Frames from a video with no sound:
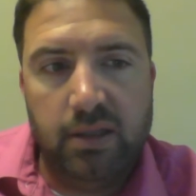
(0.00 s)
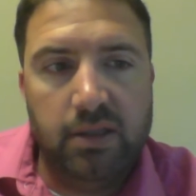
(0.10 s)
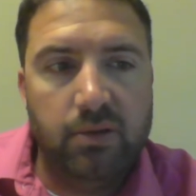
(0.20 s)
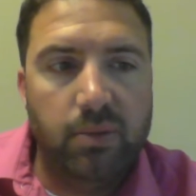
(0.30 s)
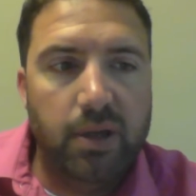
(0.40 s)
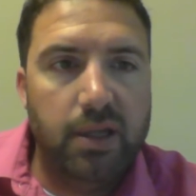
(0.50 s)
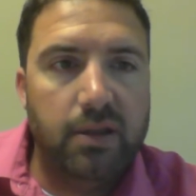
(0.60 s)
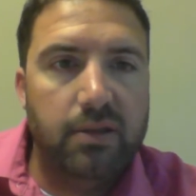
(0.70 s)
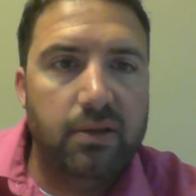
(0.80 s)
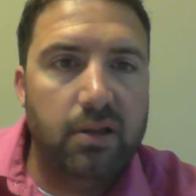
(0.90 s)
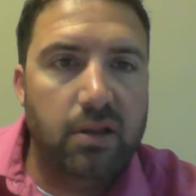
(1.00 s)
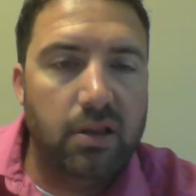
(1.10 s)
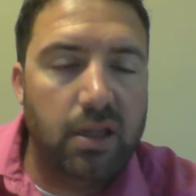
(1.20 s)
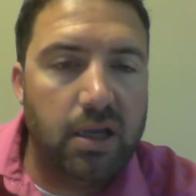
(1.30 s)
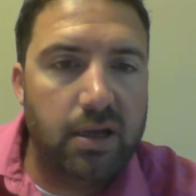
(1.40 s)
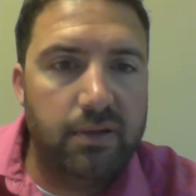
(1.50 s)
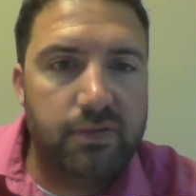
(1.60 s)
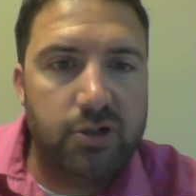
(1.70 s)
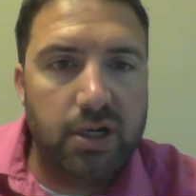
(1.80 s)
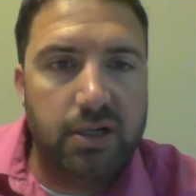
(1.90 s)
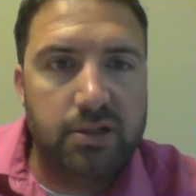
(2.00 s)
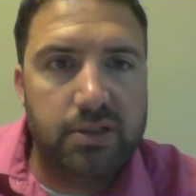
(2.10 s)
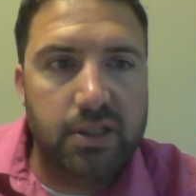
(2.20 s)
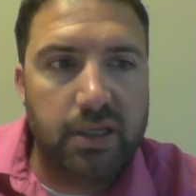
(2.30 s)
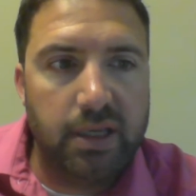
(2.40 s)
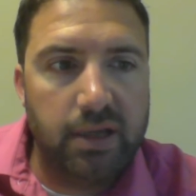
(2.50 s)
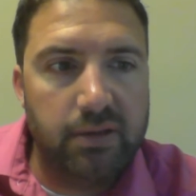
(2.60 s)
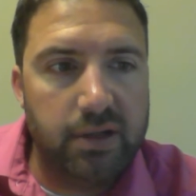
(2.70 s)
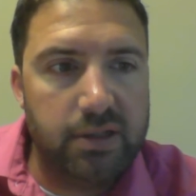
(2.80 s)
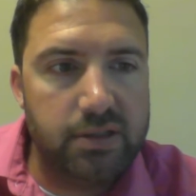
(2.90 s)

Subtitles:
in the way a lot of traders think out there.